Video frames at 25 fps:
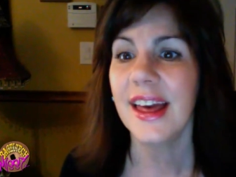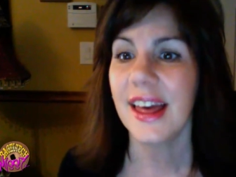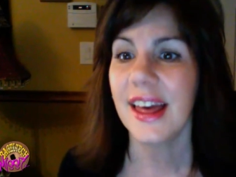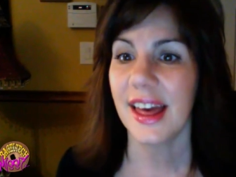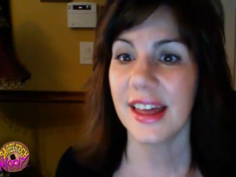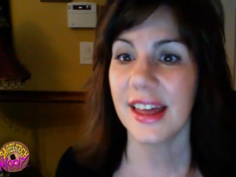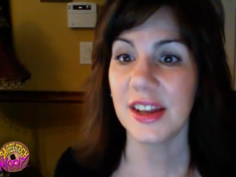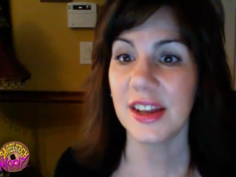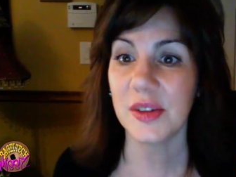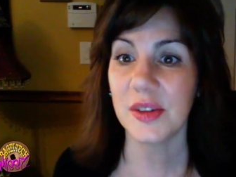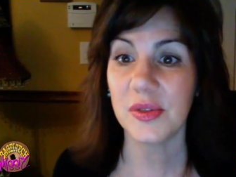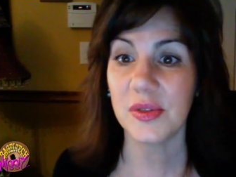
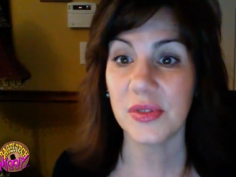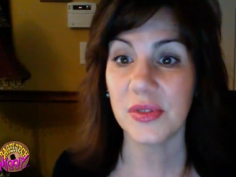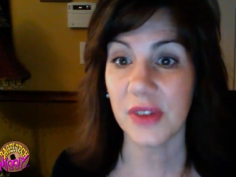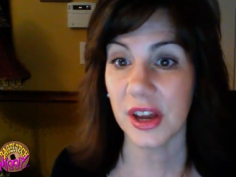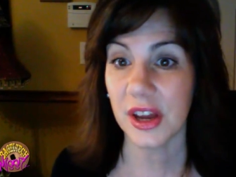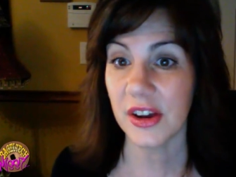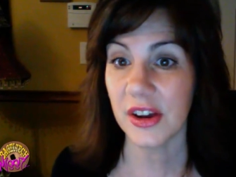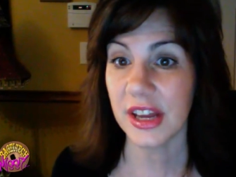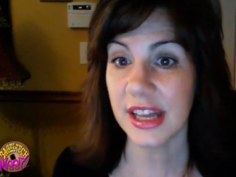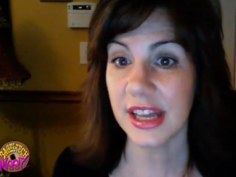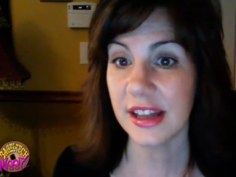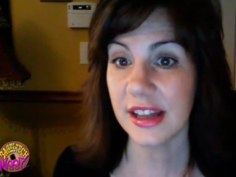and a
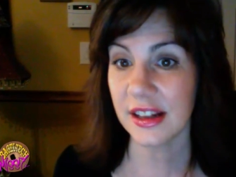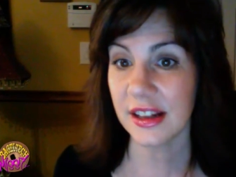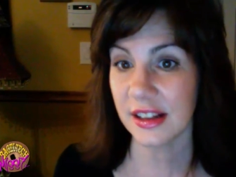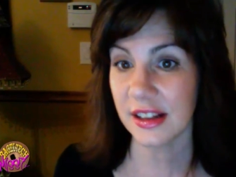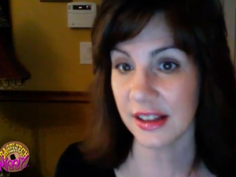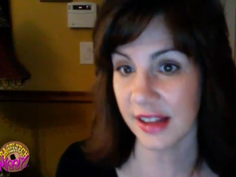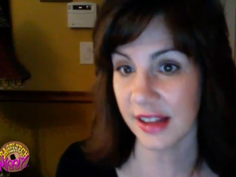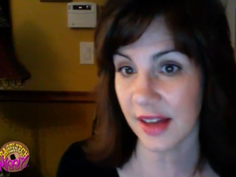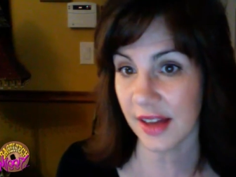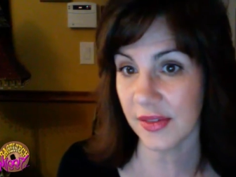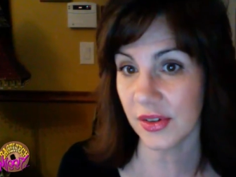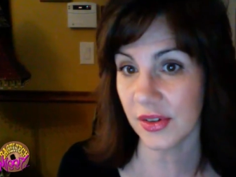very
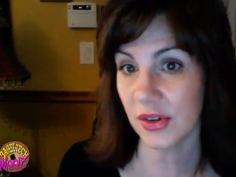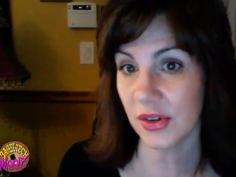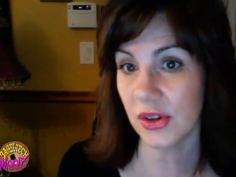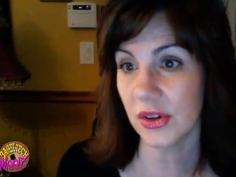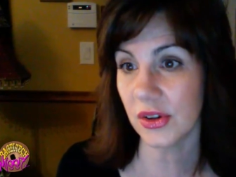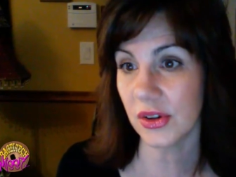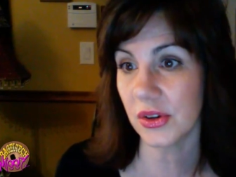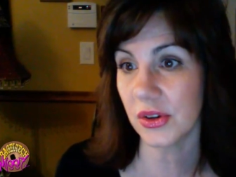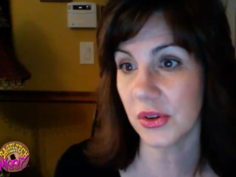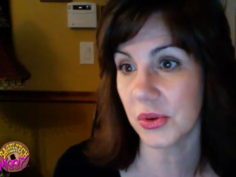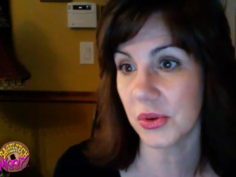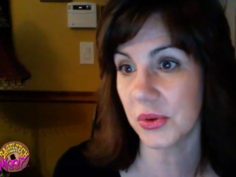
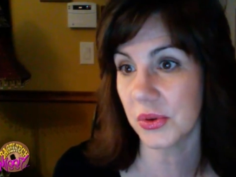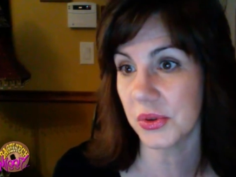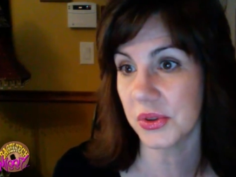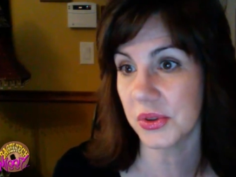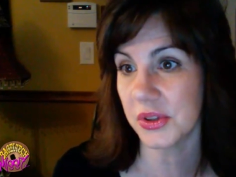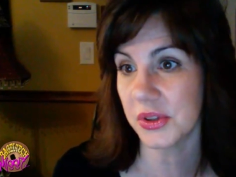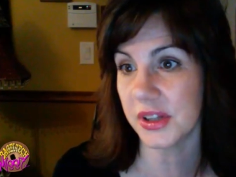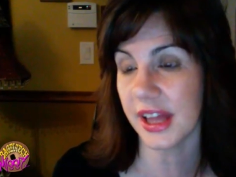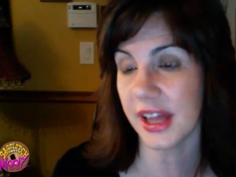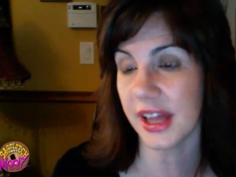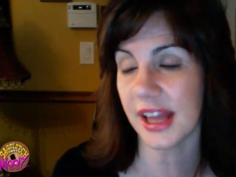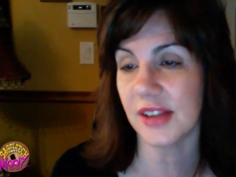clever,
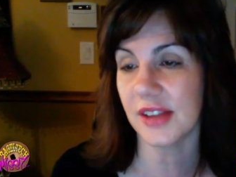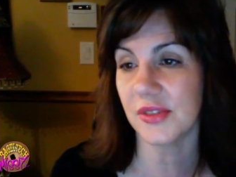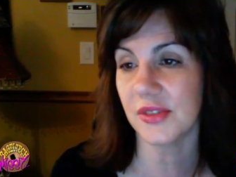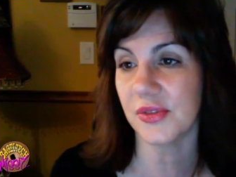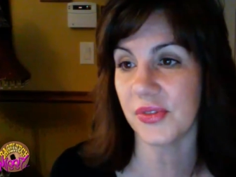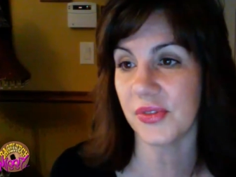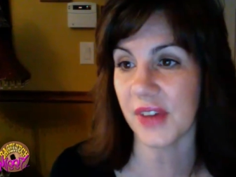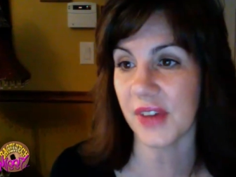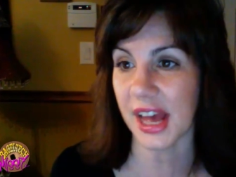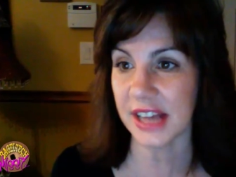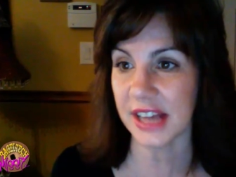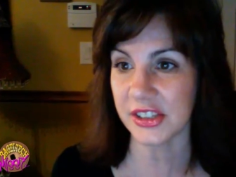cool, and
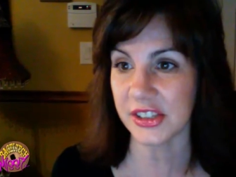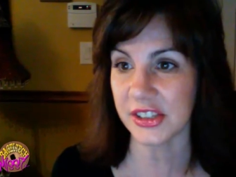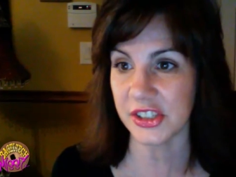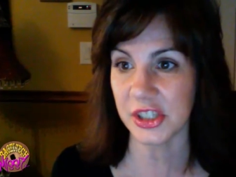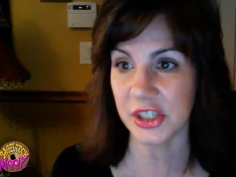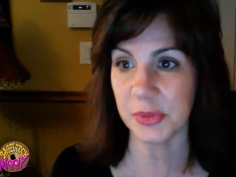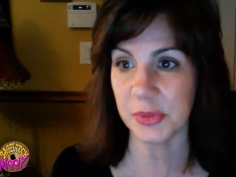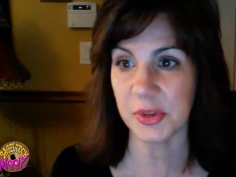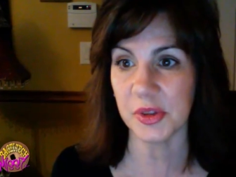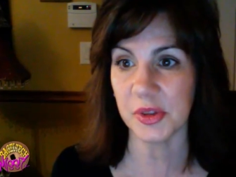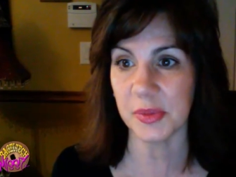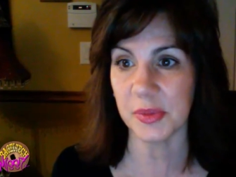
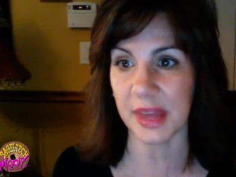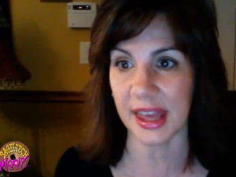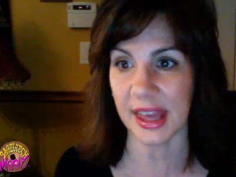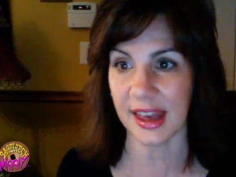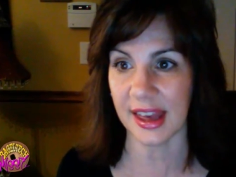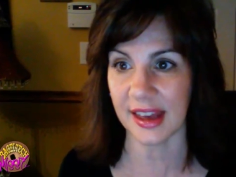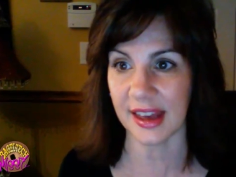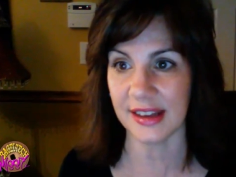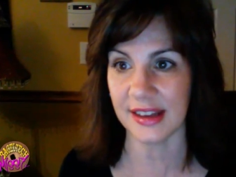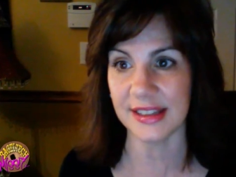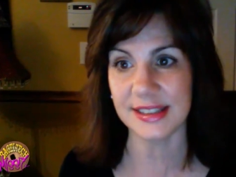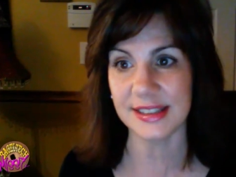fashionable
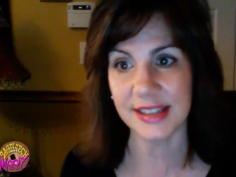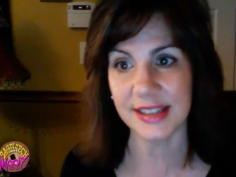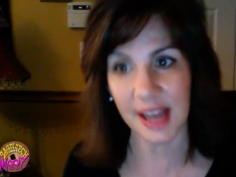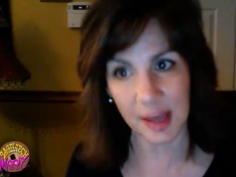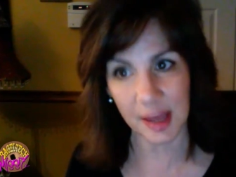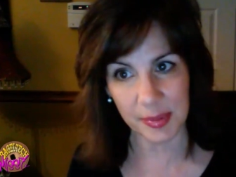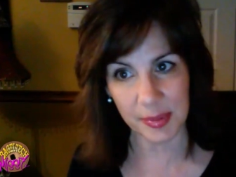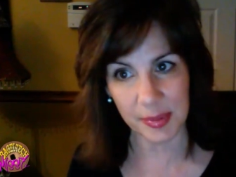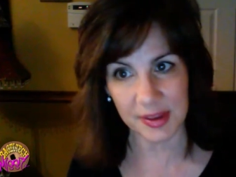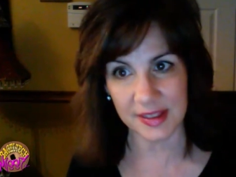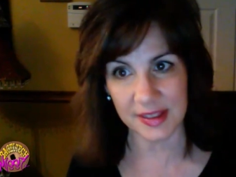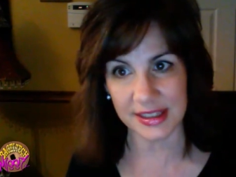man, is
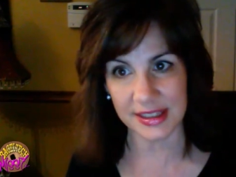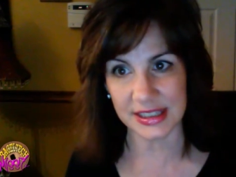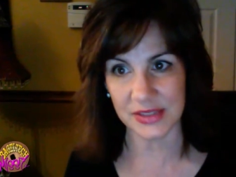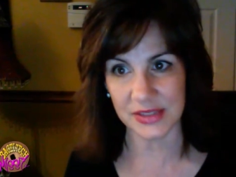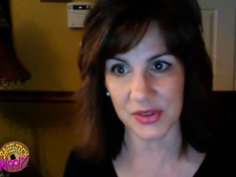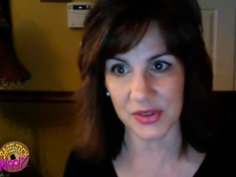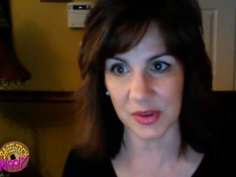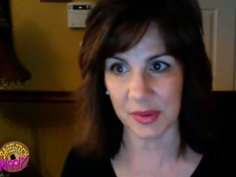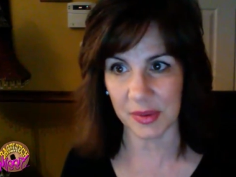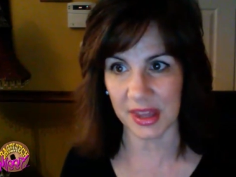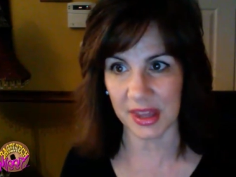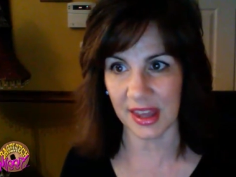typing this
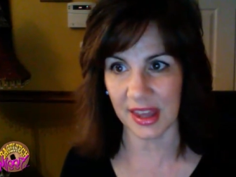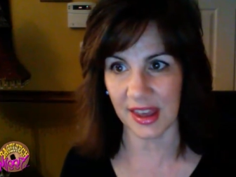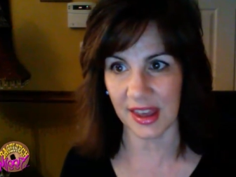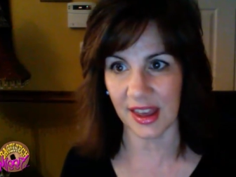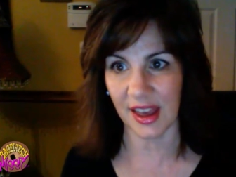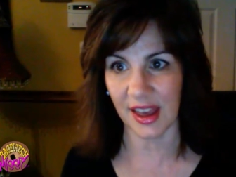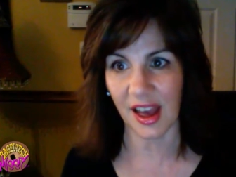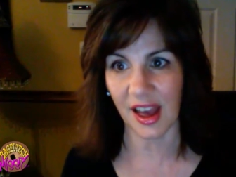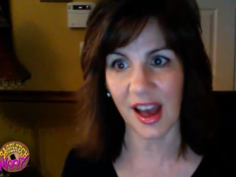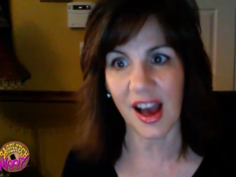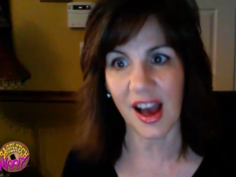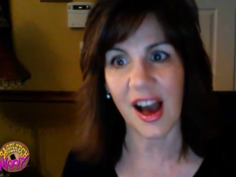for
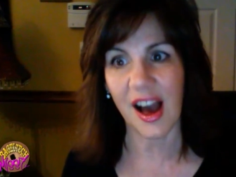me.